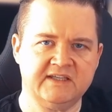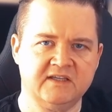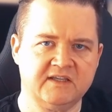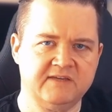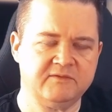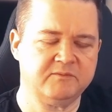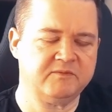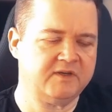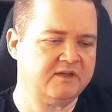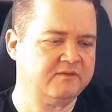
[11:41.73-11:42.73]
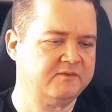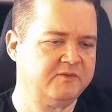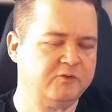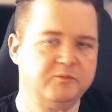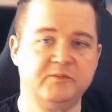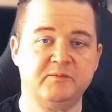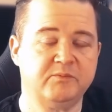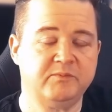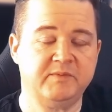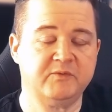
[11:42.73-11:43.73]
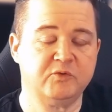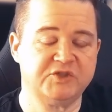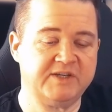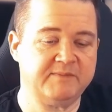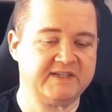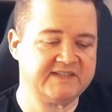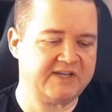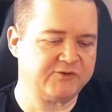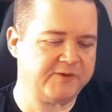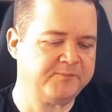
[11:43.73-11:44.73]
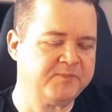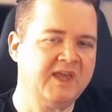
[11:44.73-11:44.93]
you're given for, for before gym, etc.